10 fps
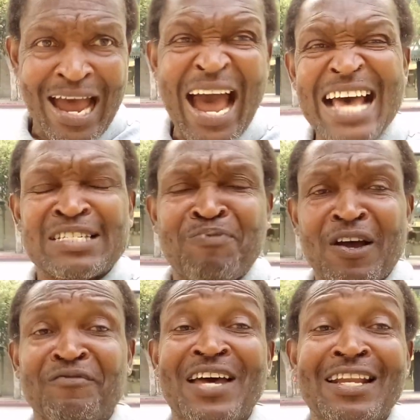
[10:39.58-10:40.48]
aspect
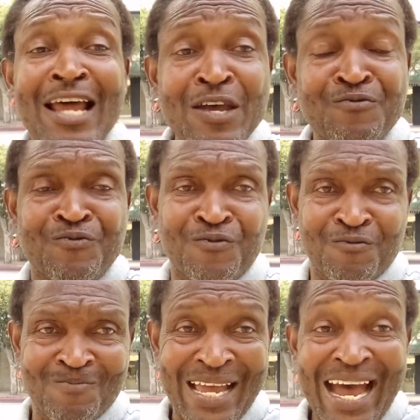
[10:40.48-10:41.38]
of their life
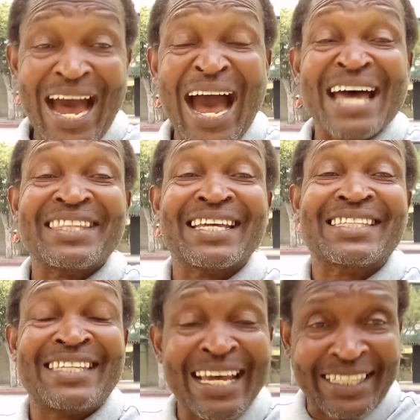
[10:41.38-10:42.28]
are
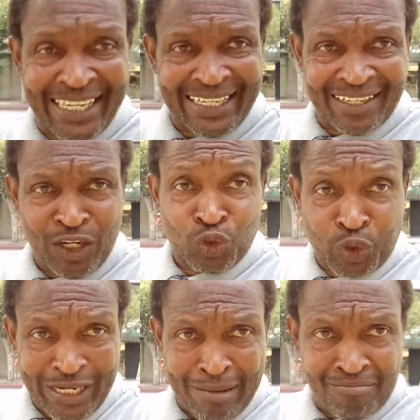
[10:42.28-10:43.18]
dictated to
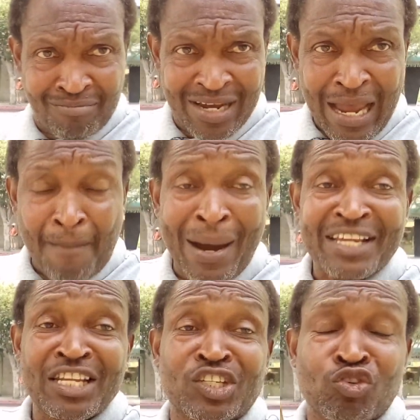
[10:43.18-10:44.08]
them by
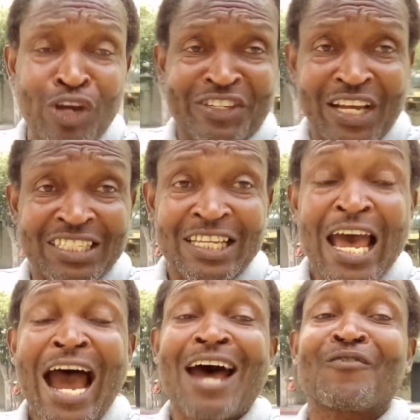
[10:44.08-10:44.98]
these creatures,
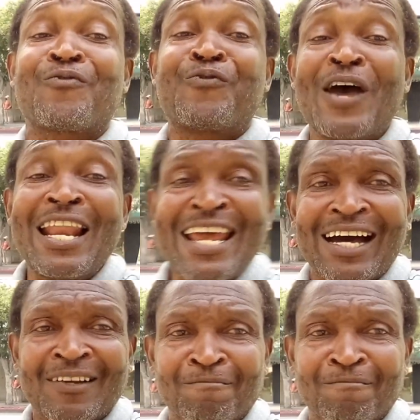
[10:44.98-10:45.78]
and failure